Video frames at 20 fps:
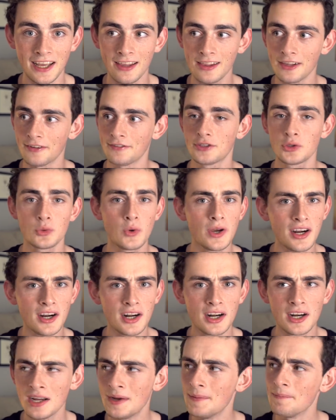I loved
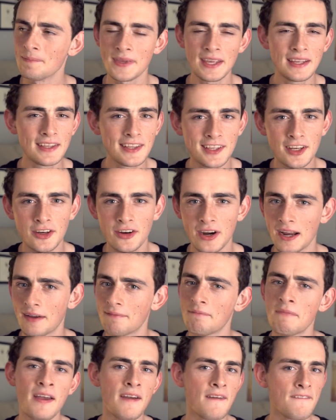Twitter,
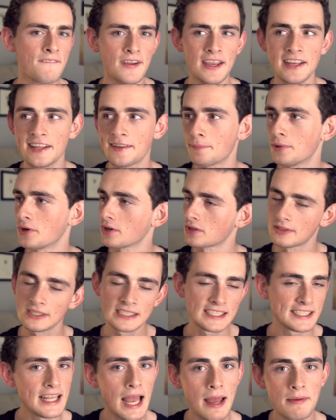Instagram, Facebook,
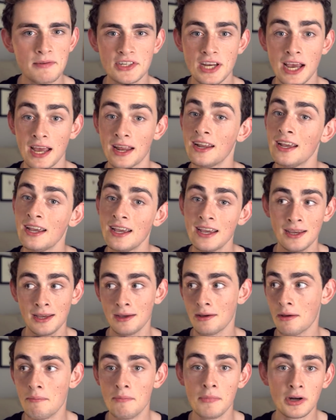Snapchat,
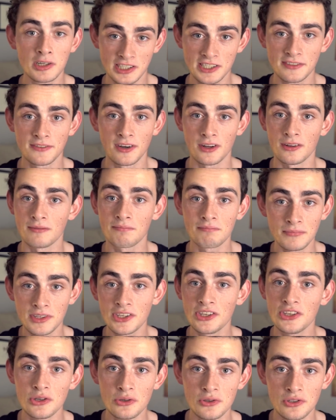most of all,
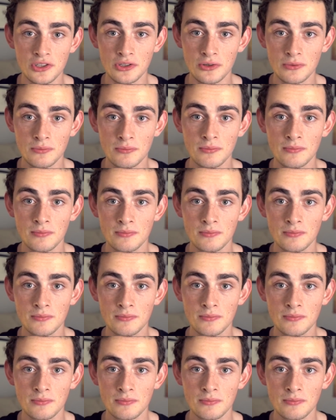YouTube.